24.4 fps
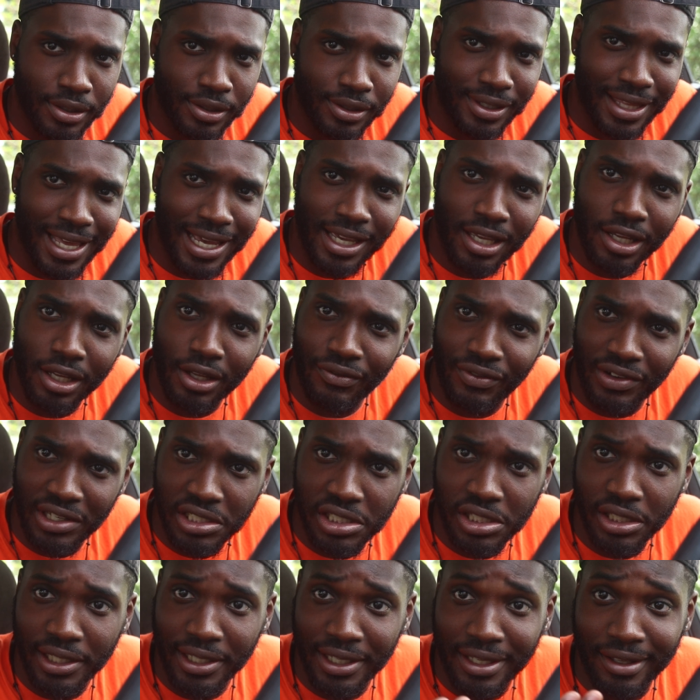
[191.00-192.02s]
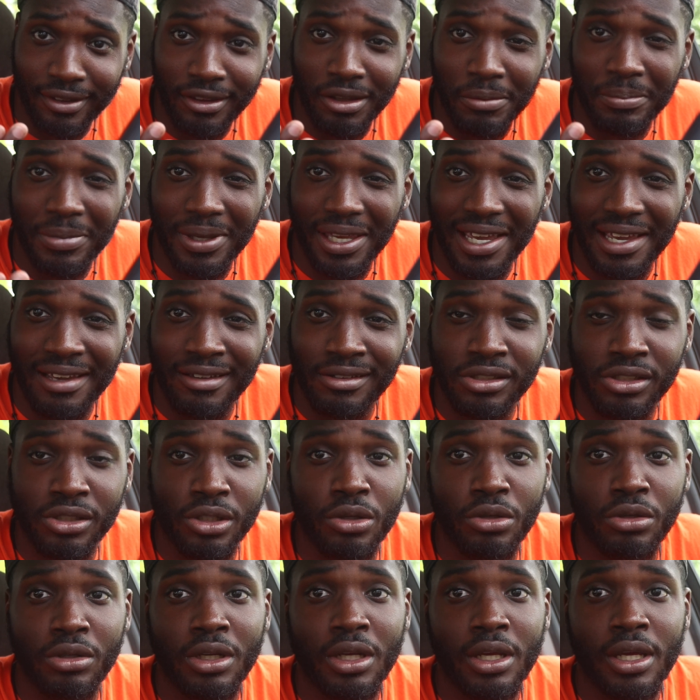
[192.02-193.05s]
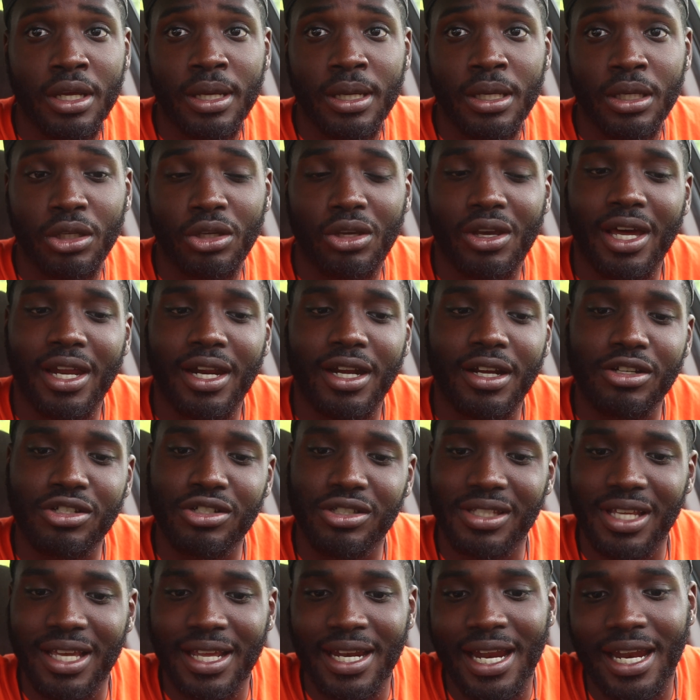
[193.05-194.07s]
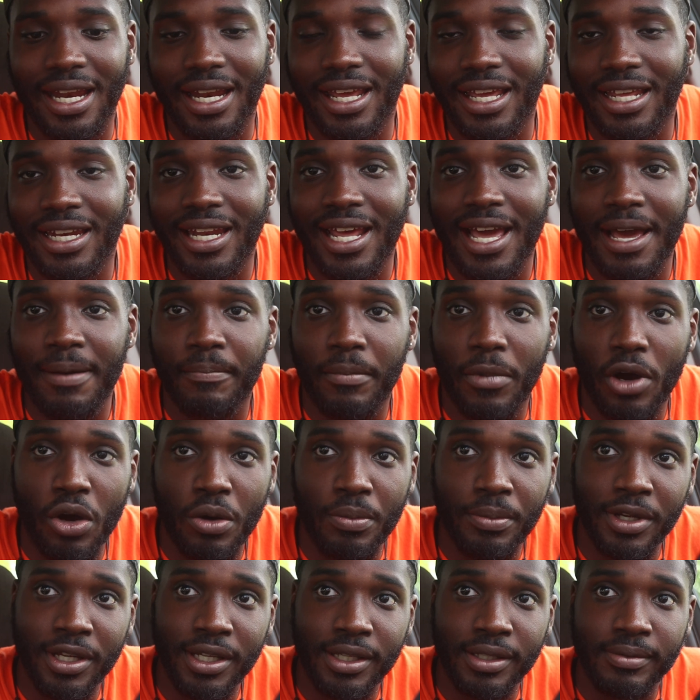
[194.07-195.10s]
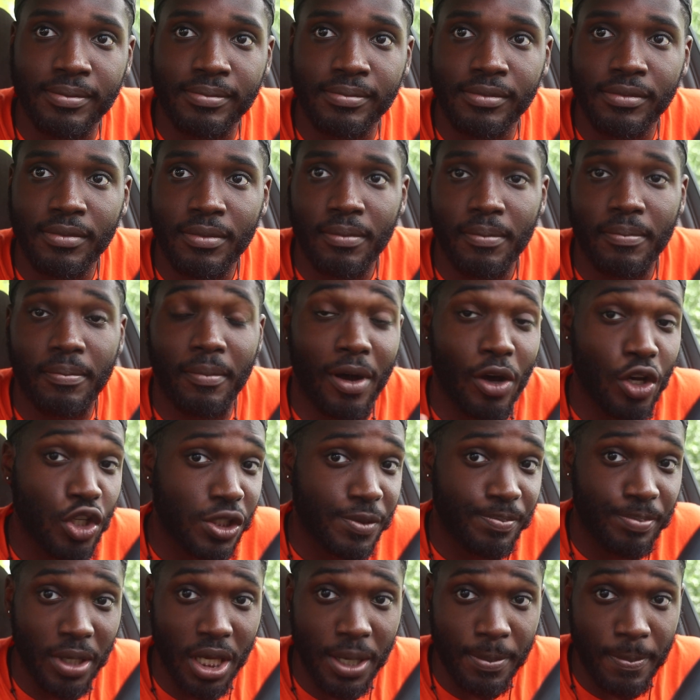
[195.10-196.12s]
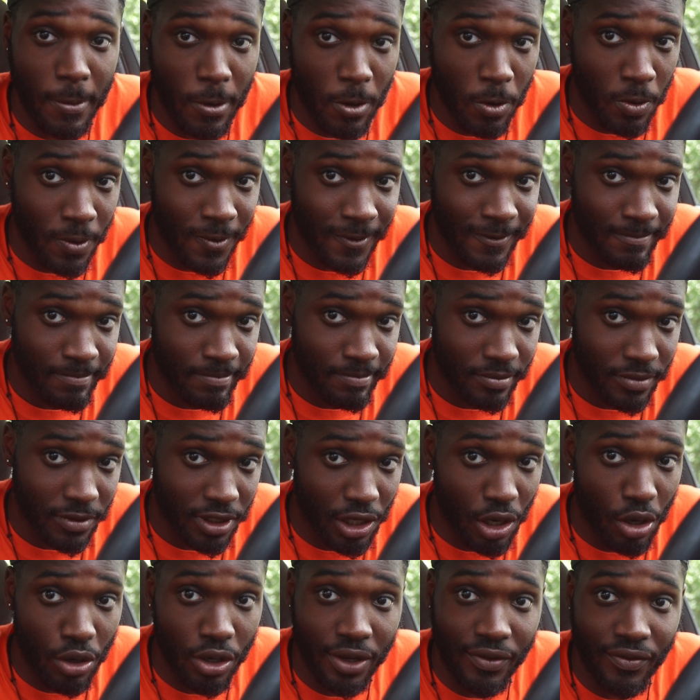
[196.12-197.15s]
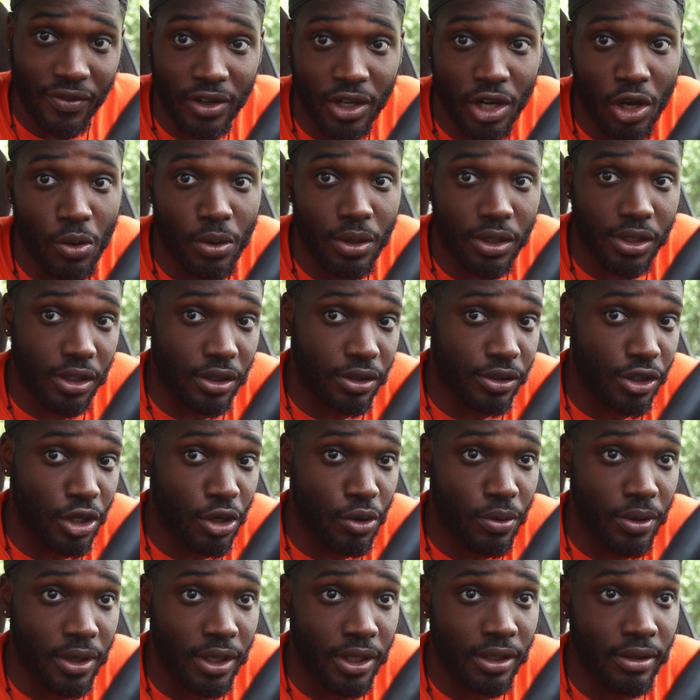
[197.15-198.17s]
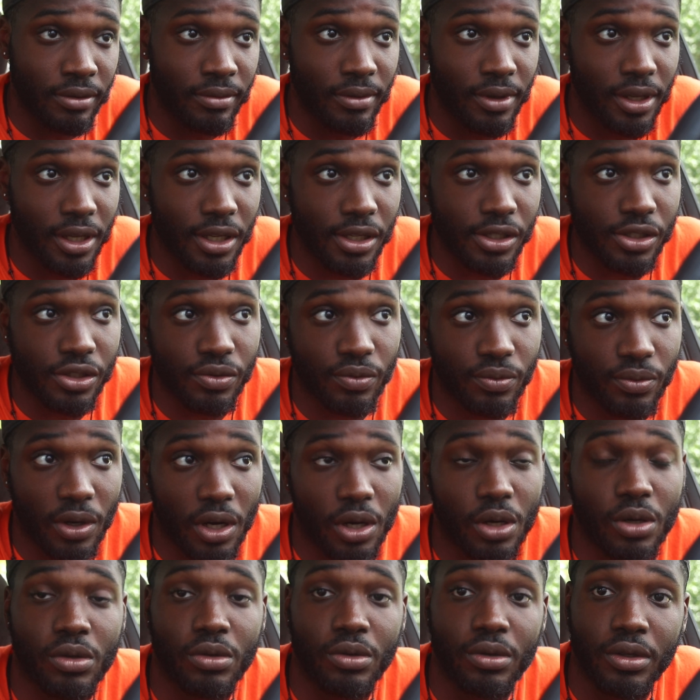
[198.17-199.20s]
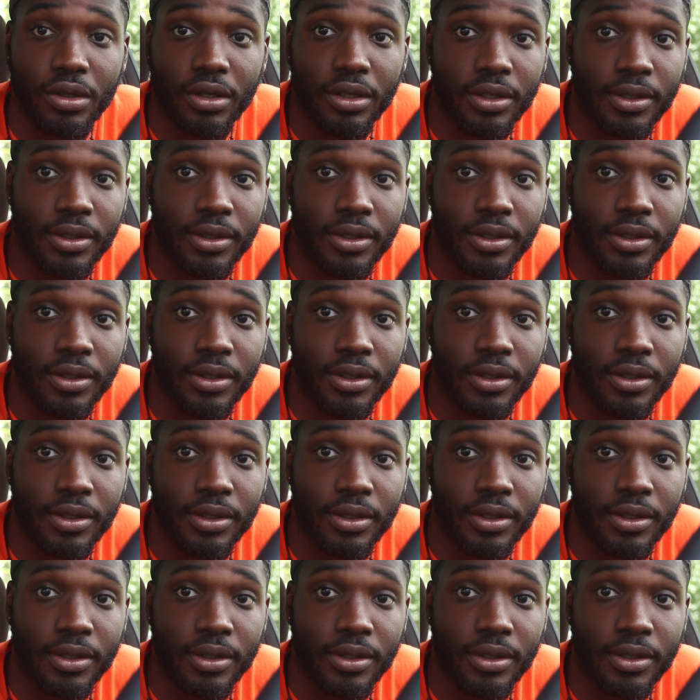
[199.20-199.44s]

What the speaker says: that could eventually get them canceled, you gotta understand that in that moment, most people don't even know what they're doing is wrong.